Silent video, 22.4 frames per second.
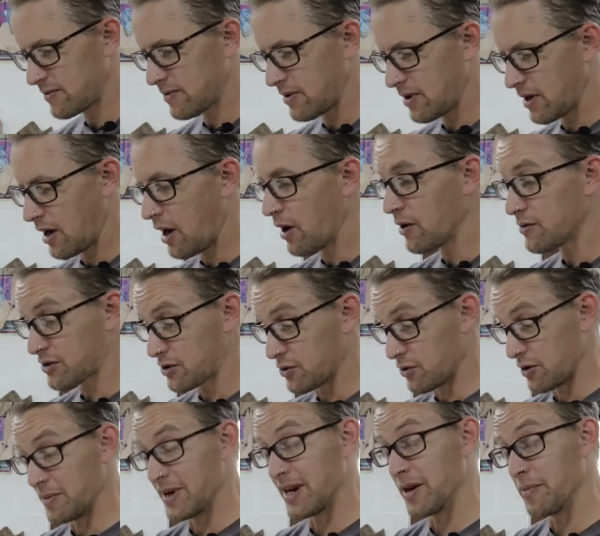I was
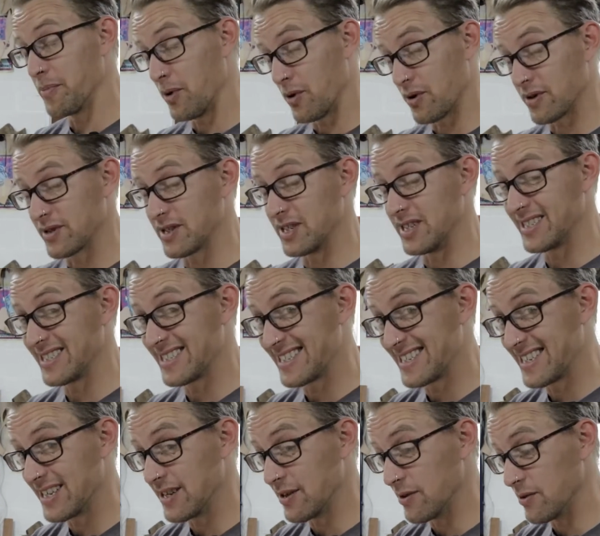talking about epoxy
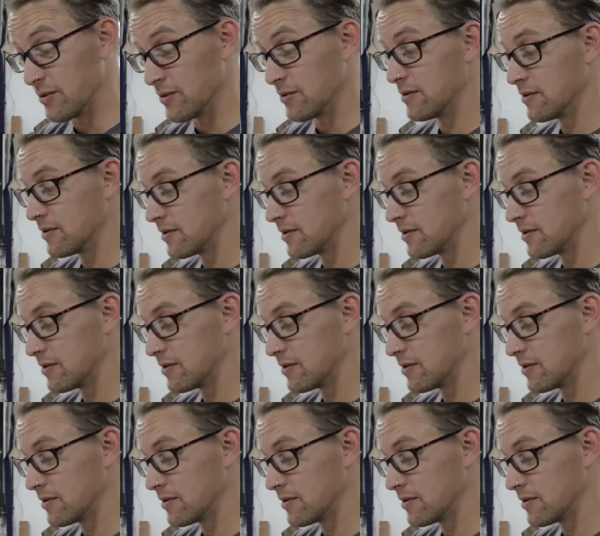still.